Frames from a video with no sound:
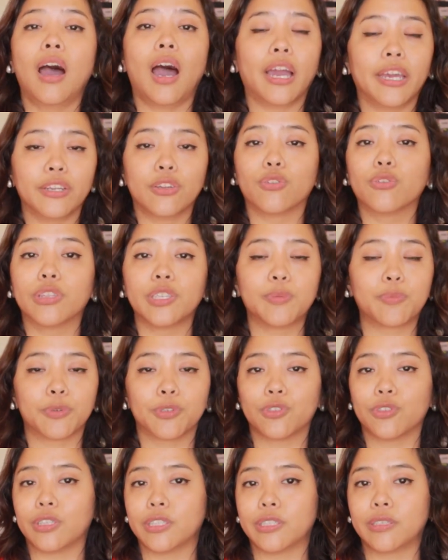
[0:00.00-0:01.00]
I know this
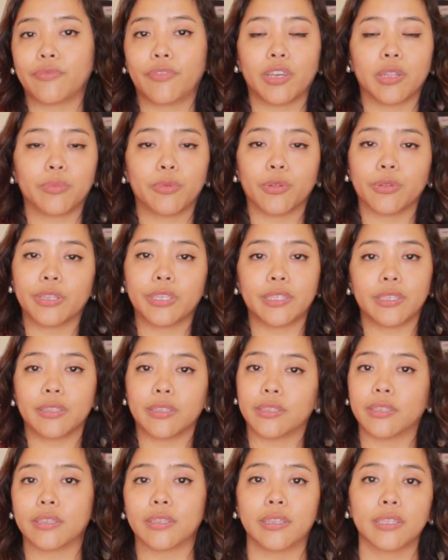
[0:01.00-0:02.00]
person is available this and
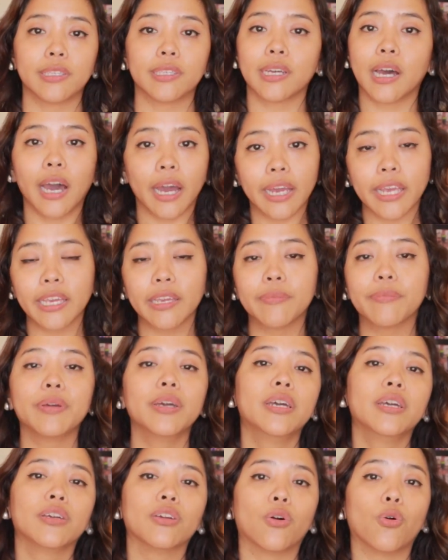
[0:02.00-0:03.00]
this and this time,
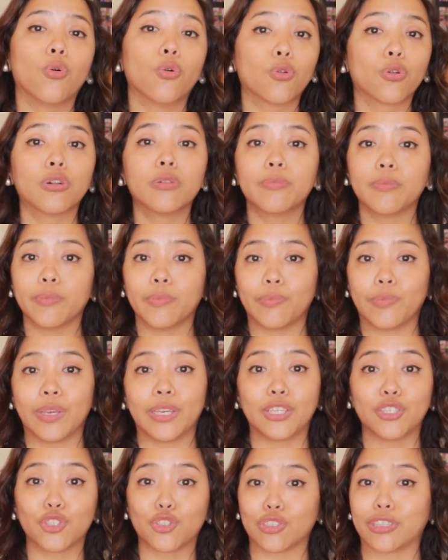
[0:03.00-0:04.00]
or
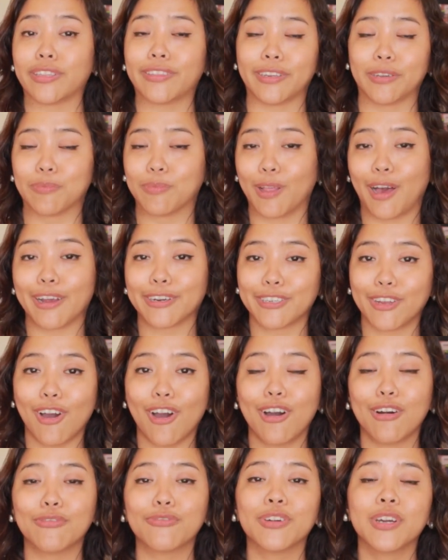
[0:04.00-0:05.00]
making sure that they're blocked
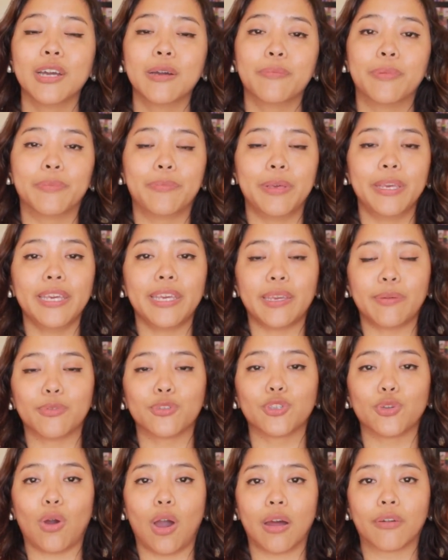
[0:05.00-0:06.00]
off, but being able
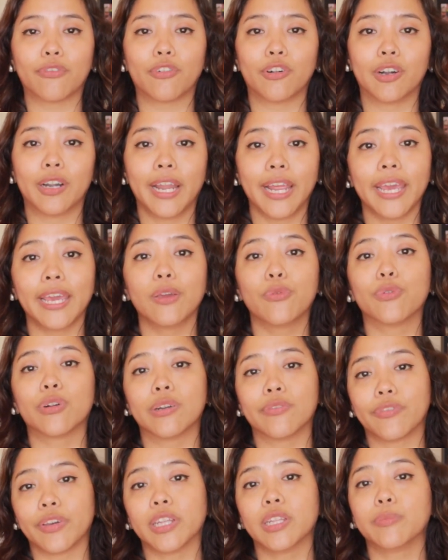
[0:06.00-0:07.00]
to offer, hey, we're
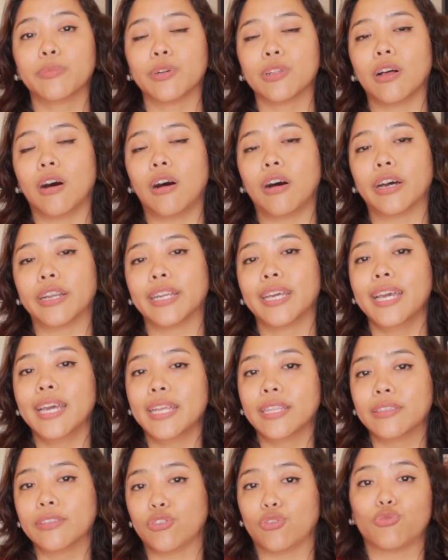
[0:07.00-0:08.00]
available on
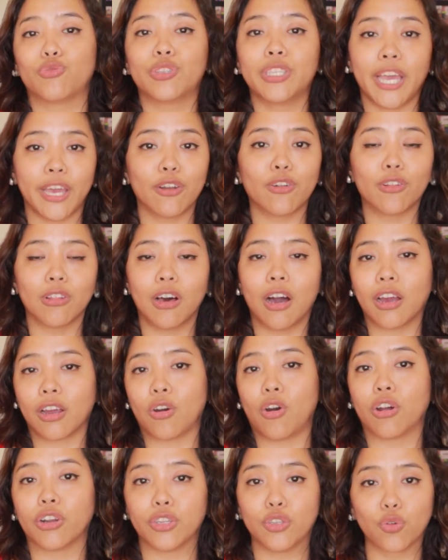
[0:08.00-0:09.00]
10 o'clock
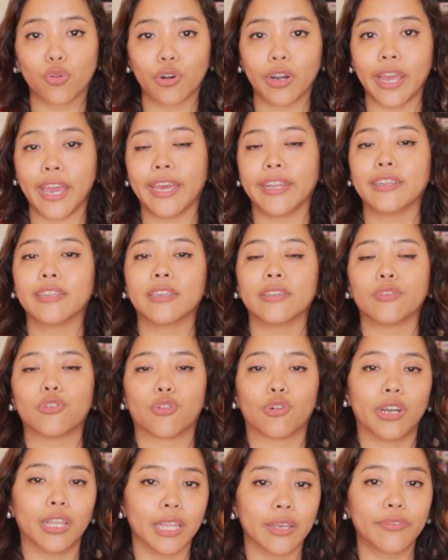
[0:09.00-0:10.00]
on your end
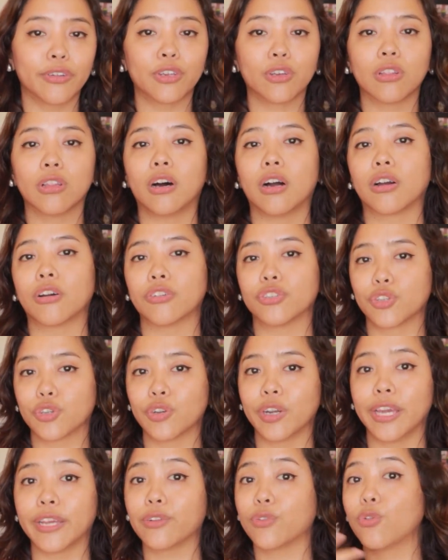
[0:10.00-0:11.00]
or 11 o'clock on
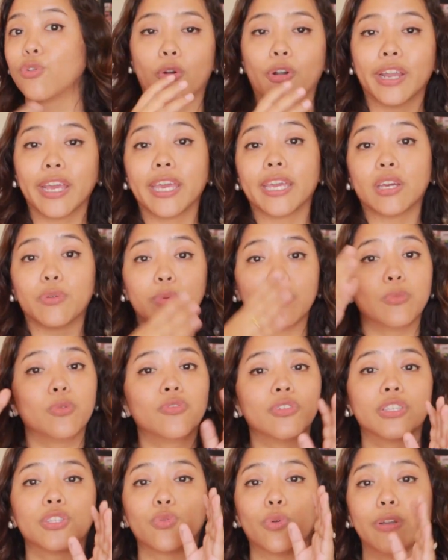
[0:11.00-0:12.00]
your end, or hey, can we
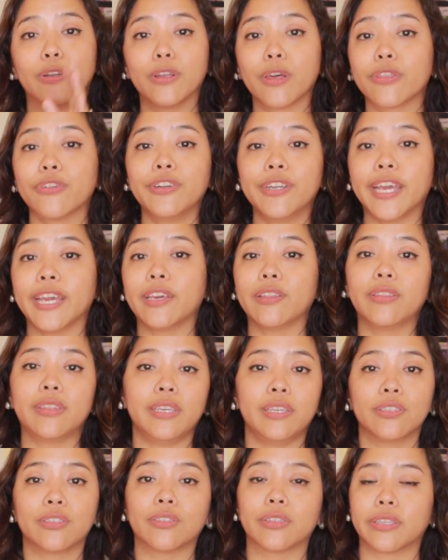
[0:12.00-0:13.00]
move this to another day?
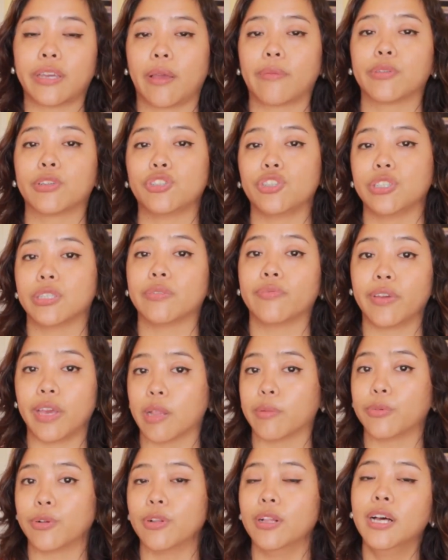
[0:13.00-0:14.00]
These are the times that she's
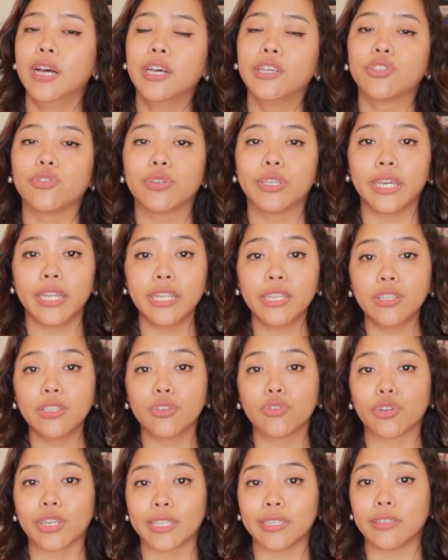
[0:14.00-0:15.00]
available. So getting
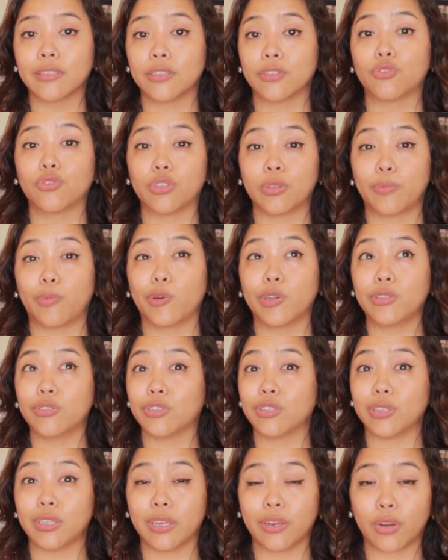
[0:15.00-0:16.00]
your assistant to the point
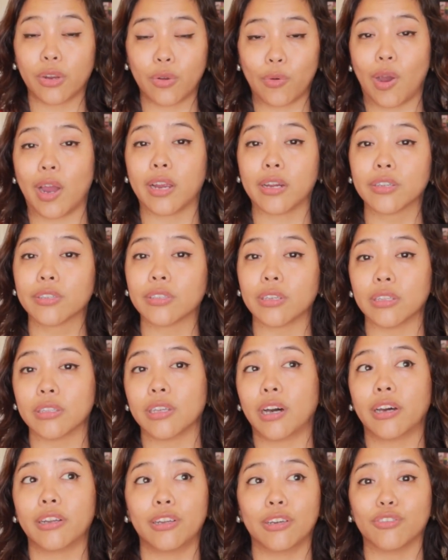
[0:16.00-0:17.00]
it requires a
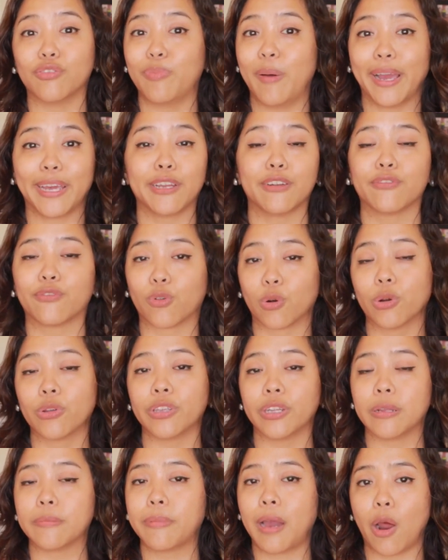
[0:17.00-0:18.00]
lot of back and forth
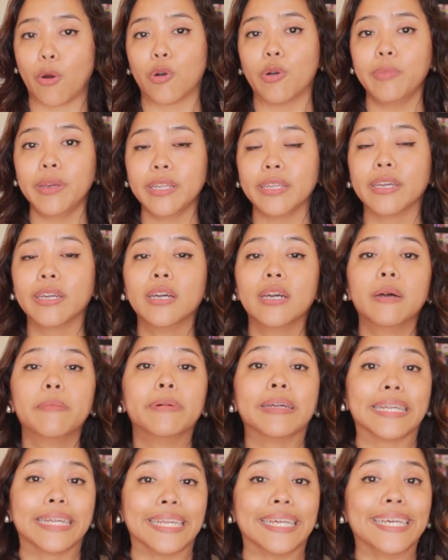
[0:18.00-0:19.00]
and empowerment,
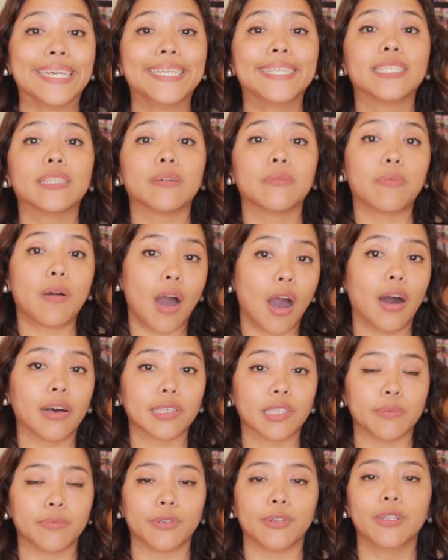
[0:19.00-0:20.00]
but it is
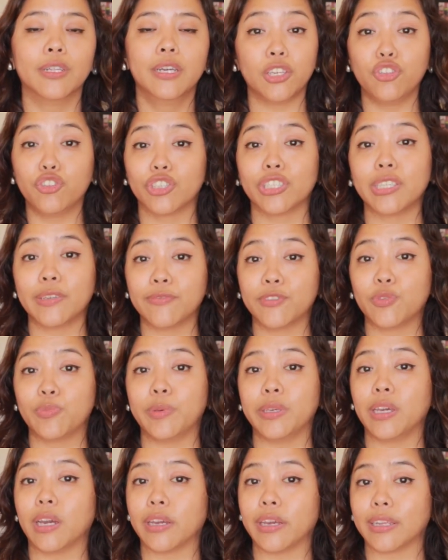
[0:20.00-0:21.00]
possible. You just have to
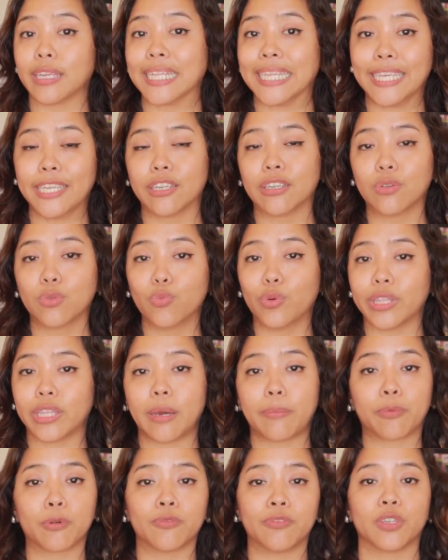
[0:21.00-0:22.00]
be, again, clear what
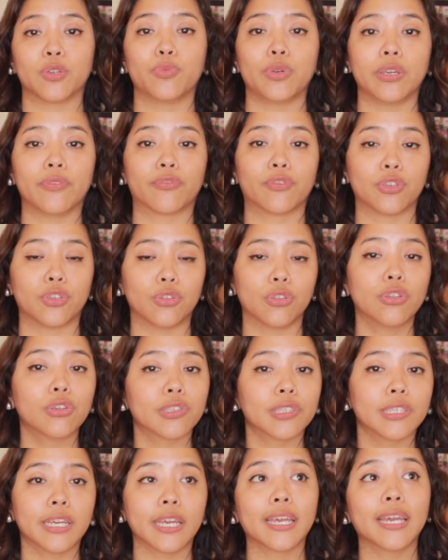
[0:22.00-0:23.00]
that perfect week for you
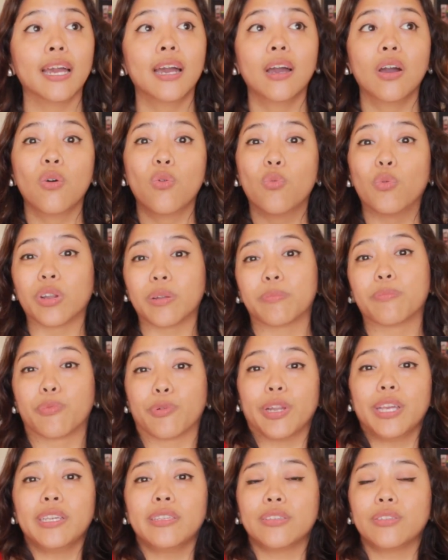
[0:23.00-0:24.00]
looks like, what
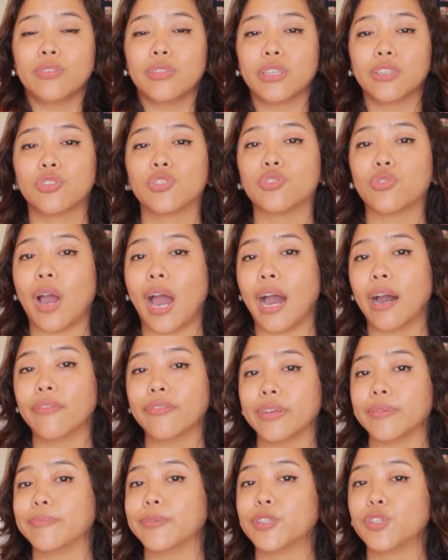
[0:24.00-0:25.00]
breaks you need to
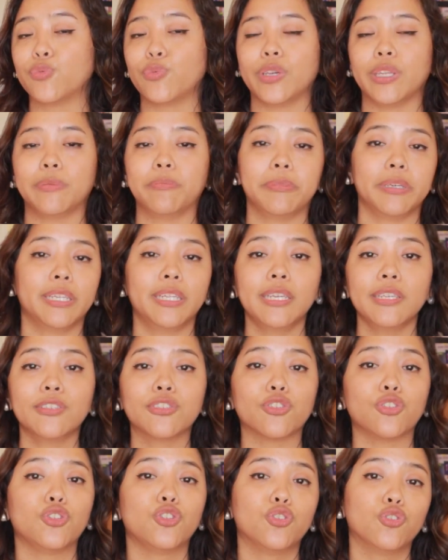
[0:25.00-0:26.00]
have in between meetings
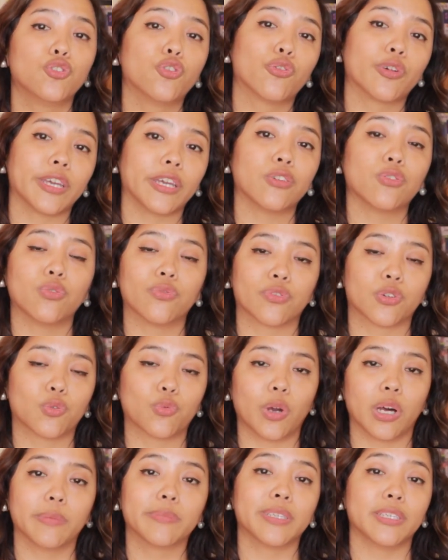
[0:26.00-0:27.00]
so you don't get
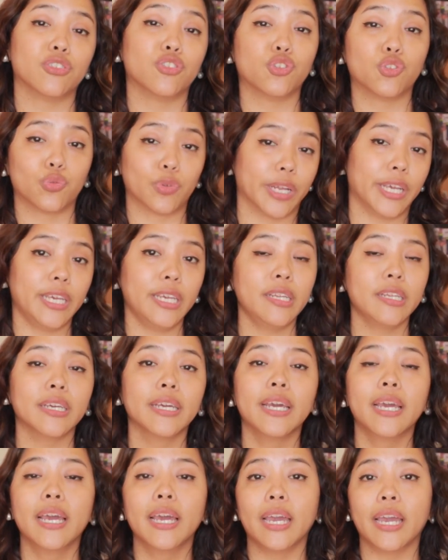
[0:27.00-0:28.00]
overwhelmed and drained.
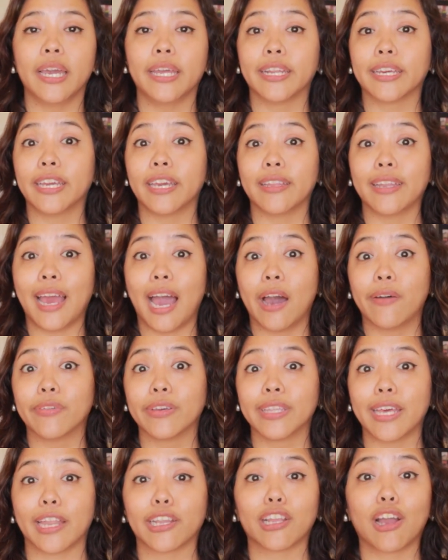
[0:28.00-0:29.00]
And again,
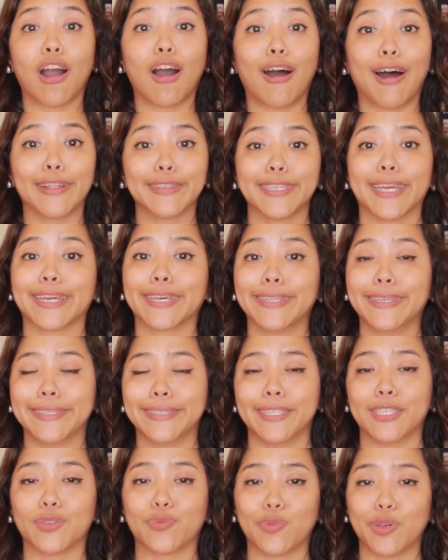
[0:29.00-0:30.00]
having that contact
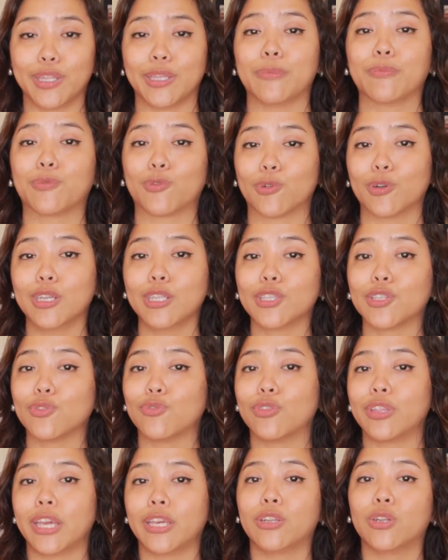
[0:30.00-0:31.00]
list is really important
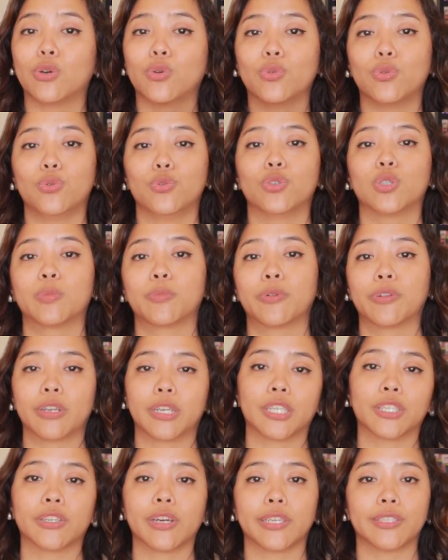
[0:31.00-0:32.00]
so they know who to
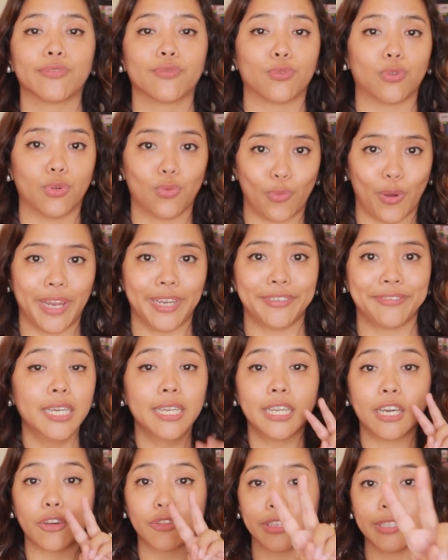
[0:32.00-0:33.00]
prioritize for when.
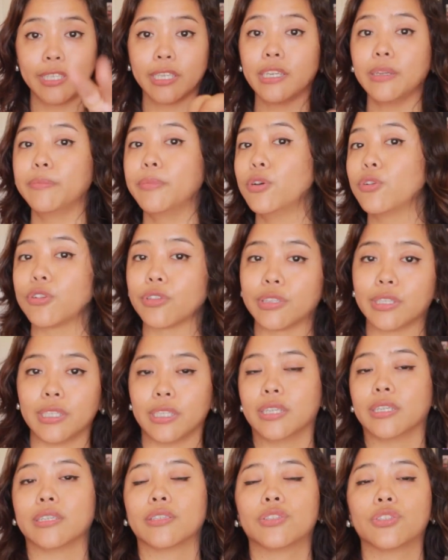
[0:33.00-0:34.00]
Now, the second bonus
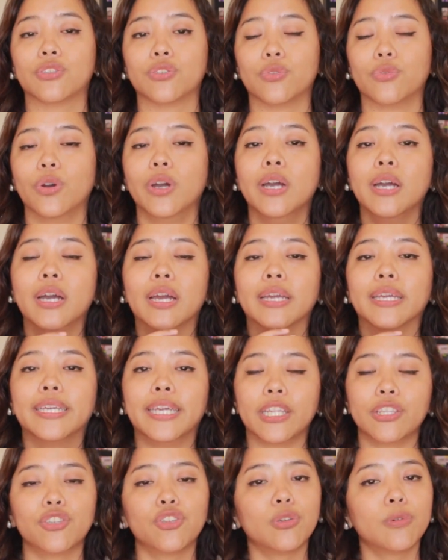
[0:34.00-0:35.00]
is to
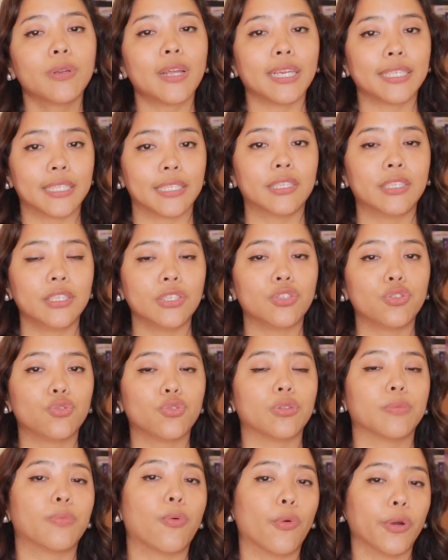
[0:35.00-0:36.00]
get your assistant to
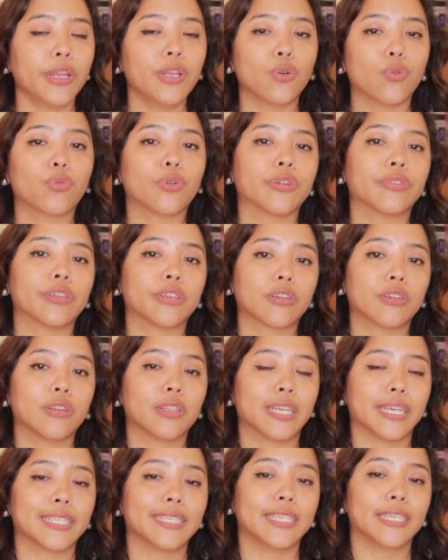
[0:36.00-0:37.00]
the point where they're
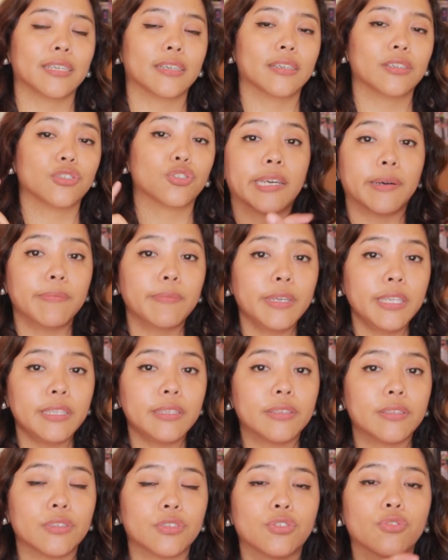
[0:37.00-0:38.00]
collecting
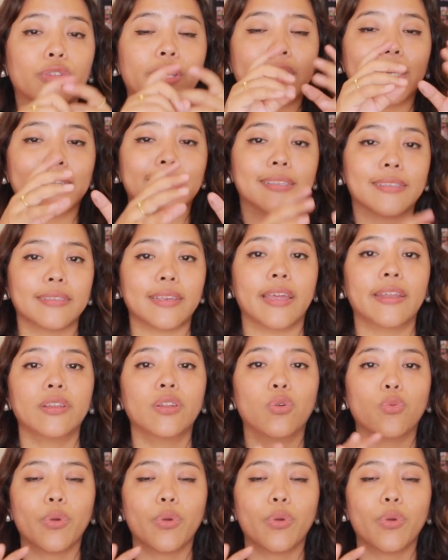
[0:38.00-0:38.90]
templates so they can send